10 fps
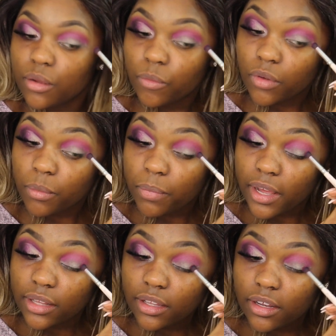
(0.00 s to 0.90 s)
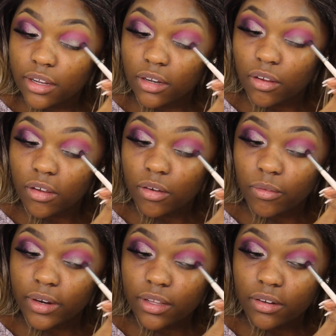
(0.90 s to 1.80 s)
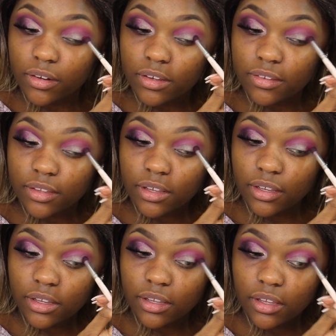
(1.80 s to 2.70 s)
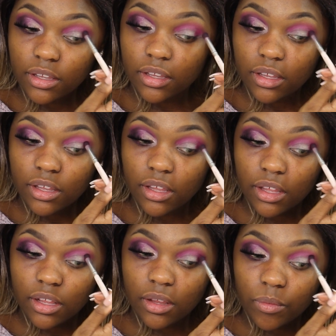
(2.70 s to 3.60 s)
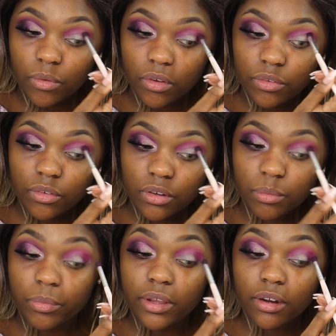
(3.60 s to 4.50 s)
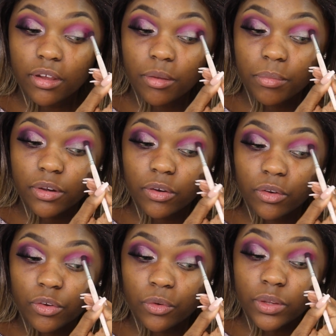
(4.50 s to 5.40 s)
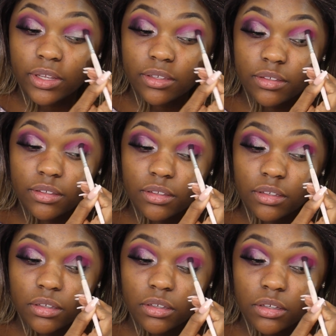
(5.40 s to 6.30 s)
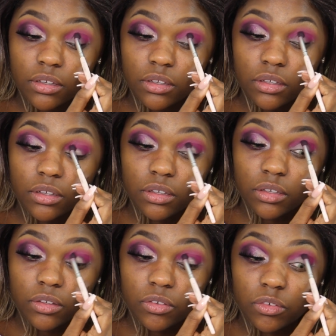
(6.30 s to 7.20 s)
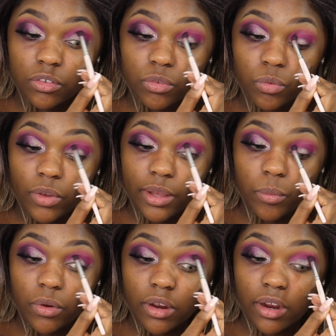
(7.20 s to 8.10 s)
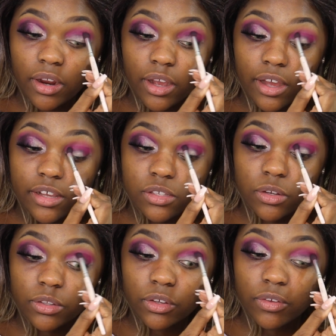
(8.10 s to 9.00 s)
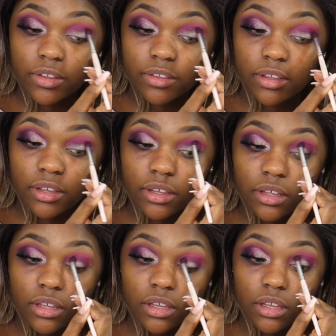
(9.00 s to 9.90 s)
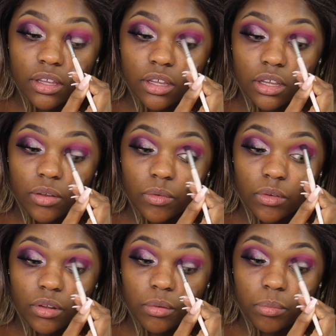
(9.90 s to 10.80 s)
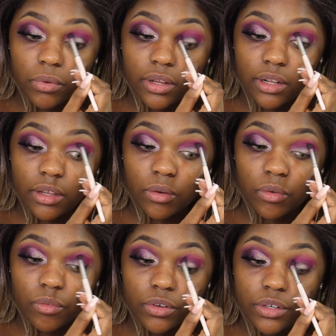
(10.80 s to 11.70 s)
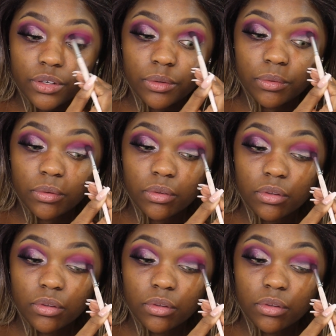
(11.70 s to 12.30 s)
we're going to pat that along right on this side, and we're also going to bring up in our crease, which is right where our eyes start to crease at. We're going to bring that over too.